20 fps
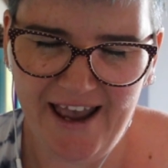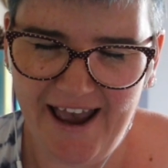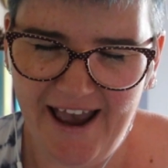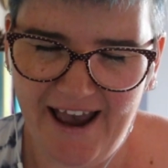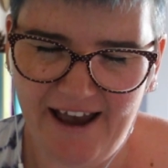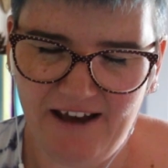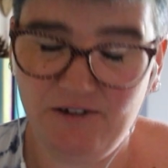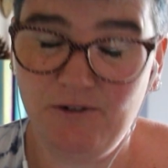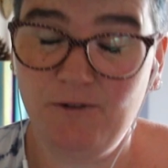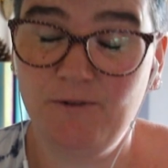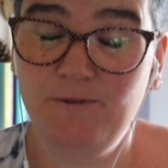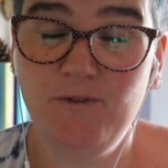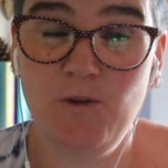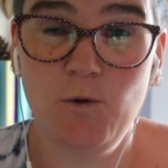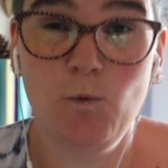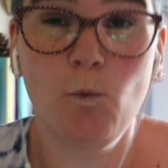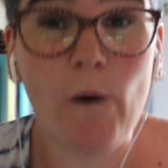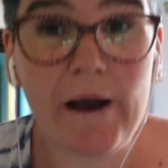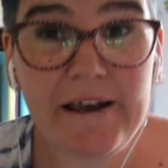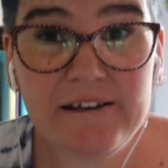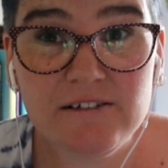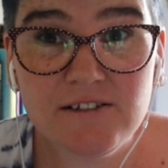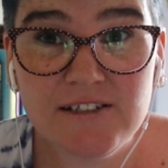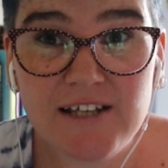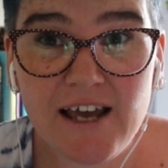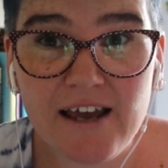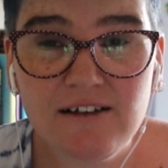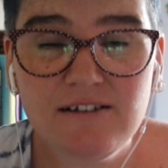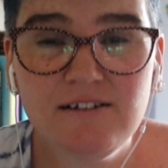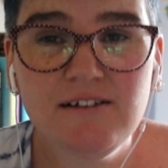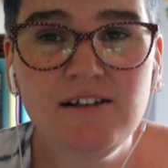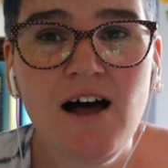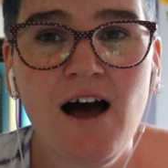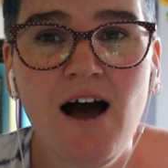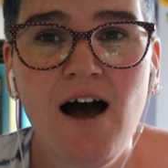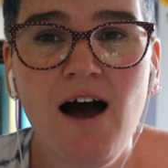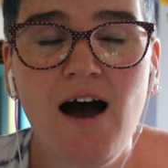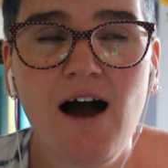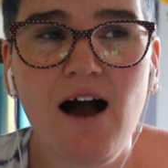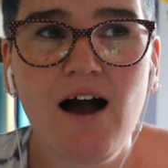out of the whale tail
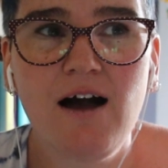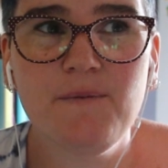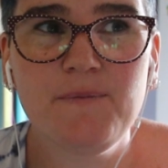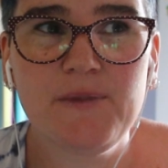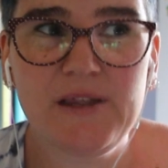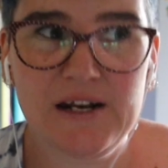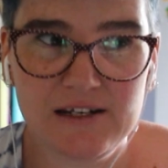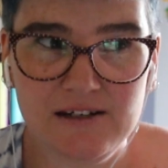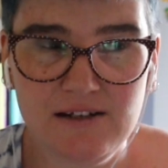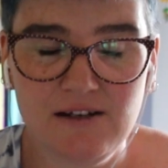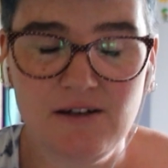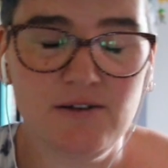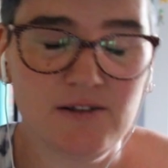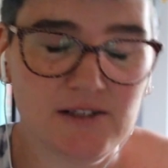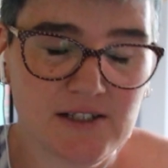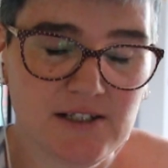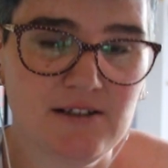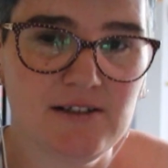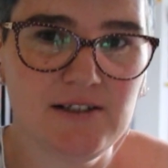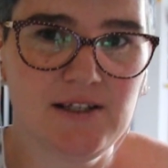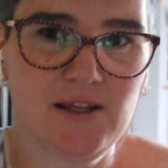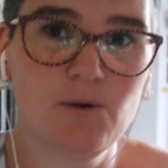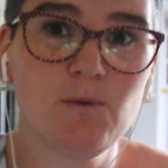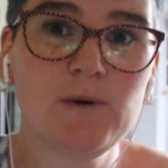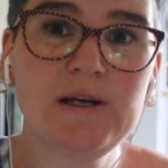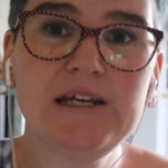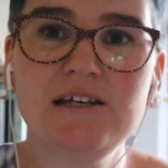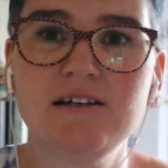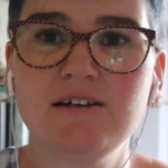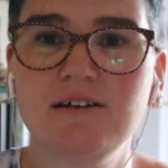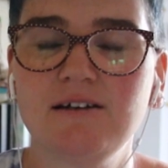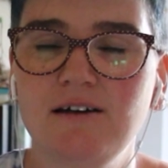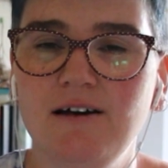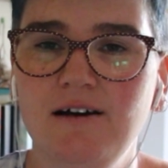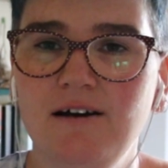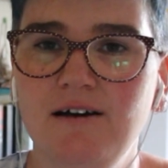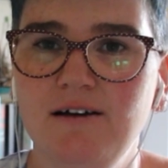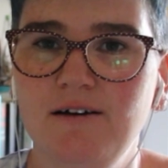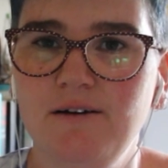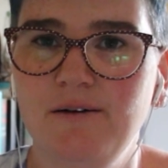that I did earlier in the week,
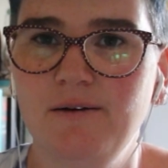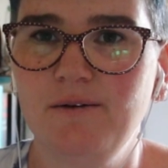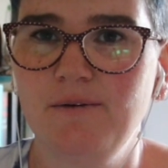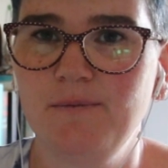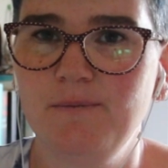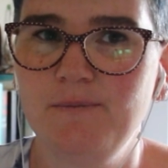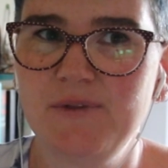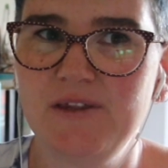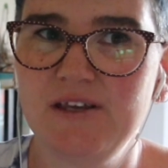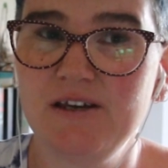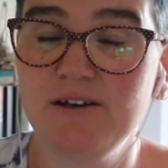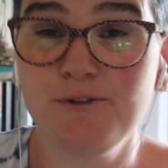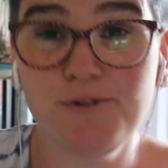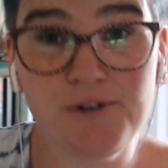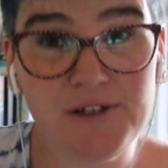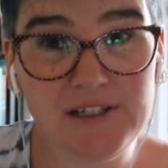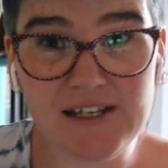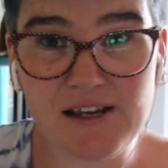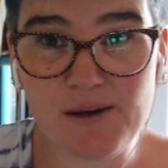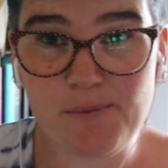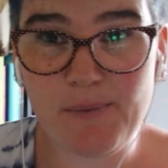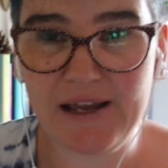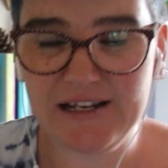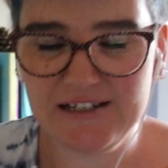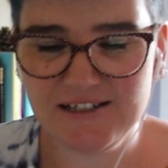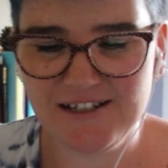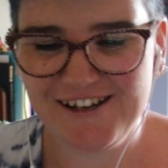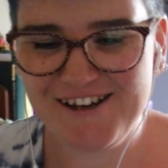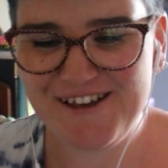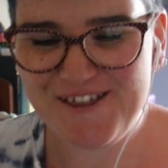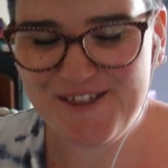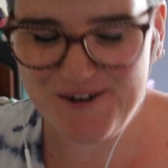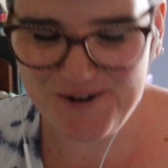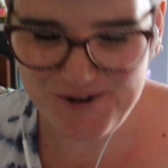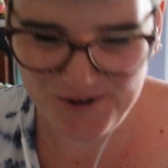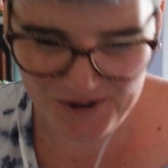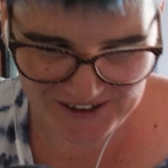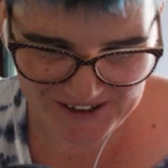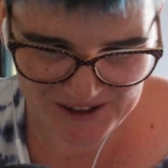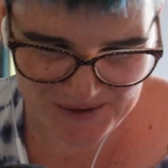the acrylic painting
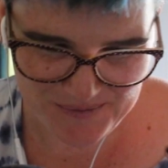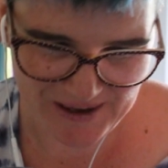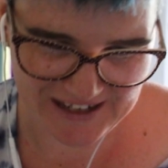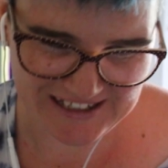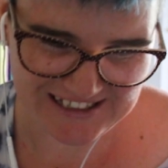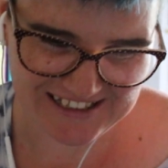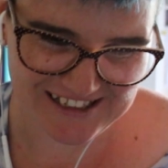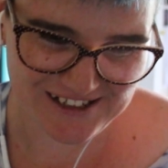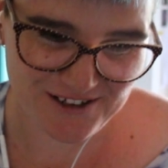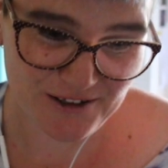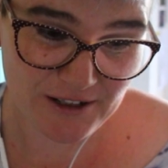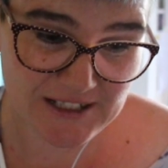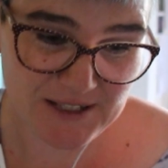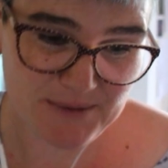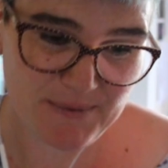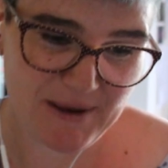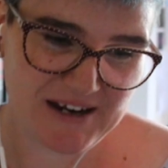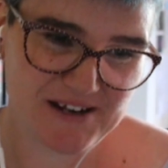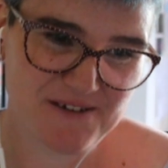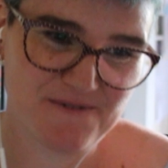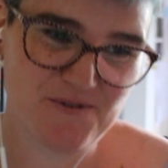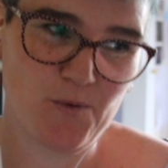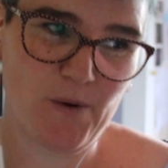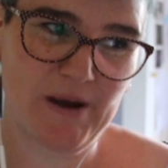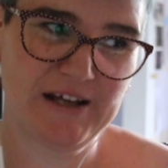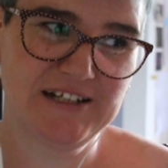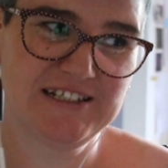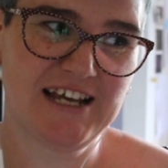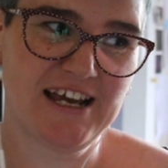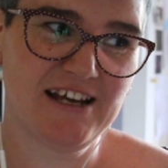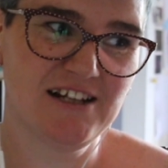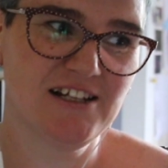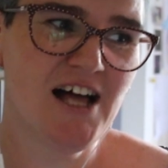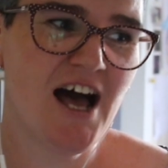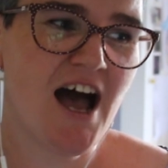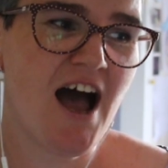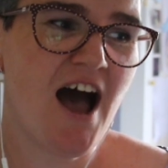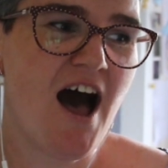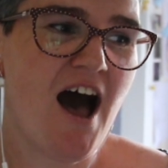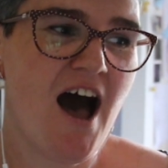of the whale tail.
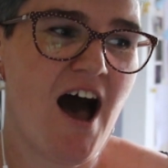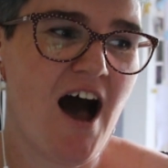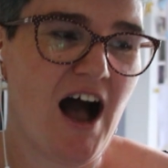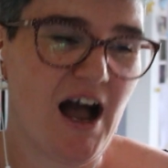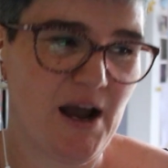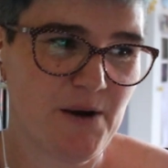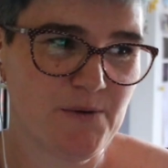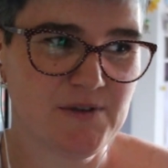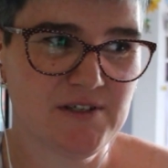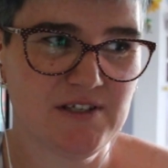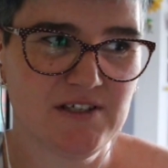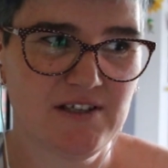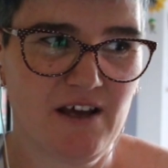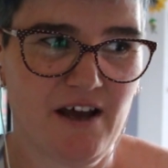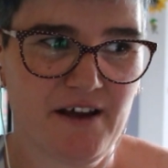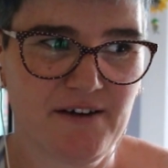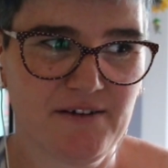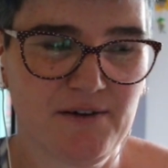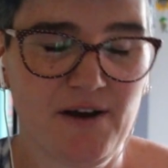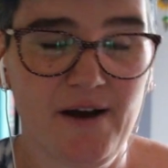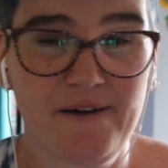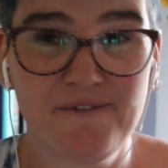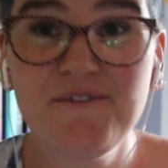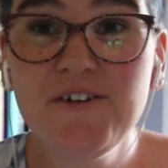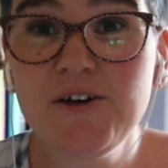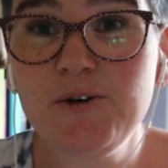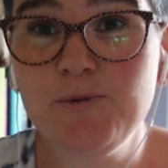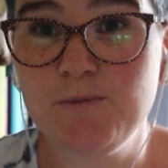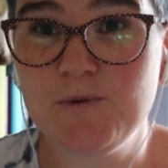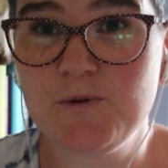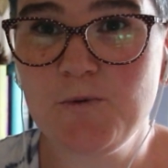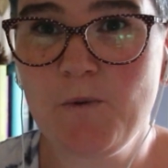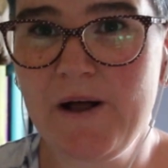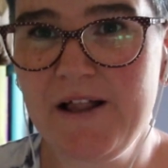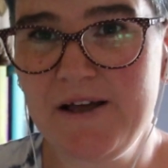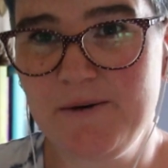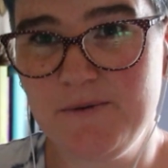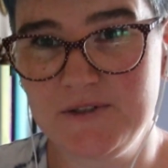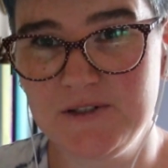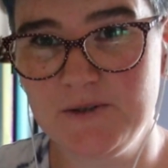I filmed
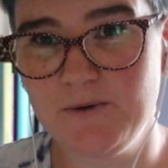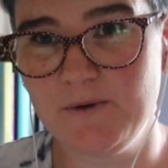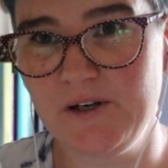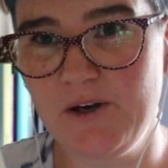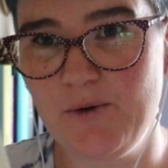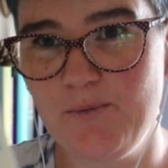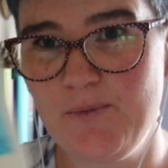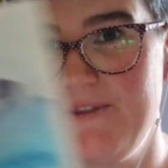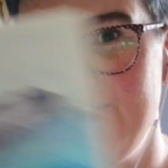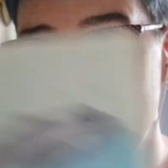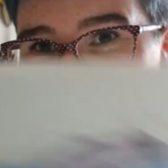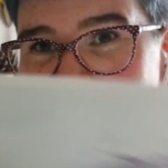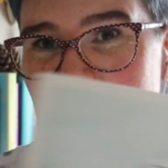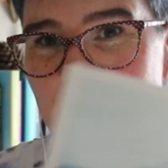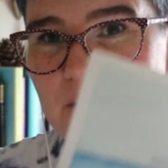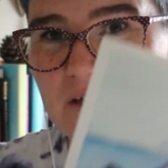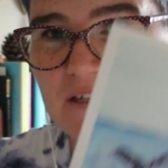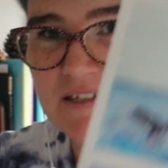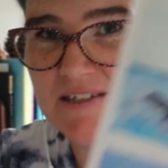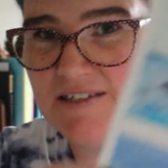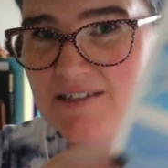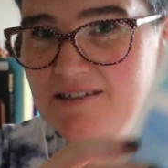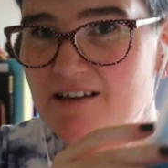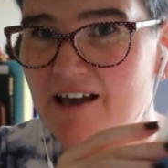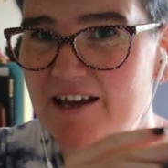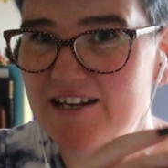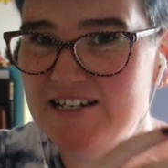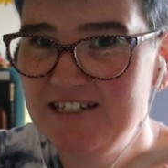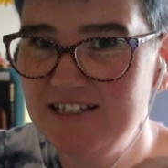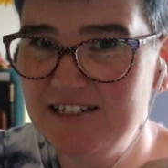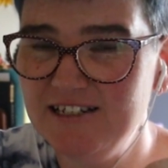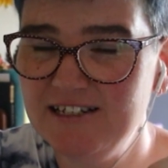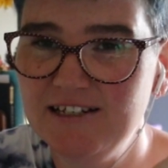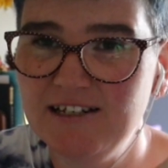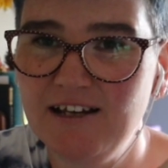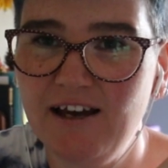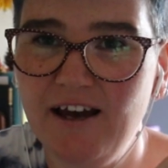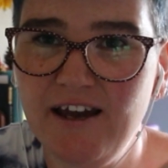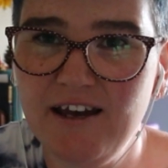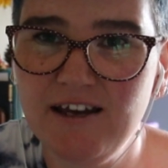while I was doing it, but these ones I
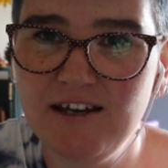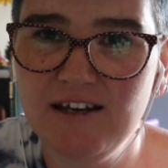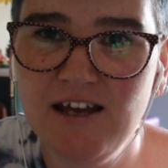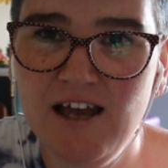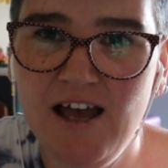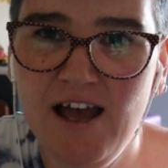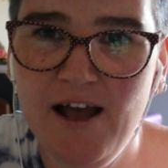didn't. I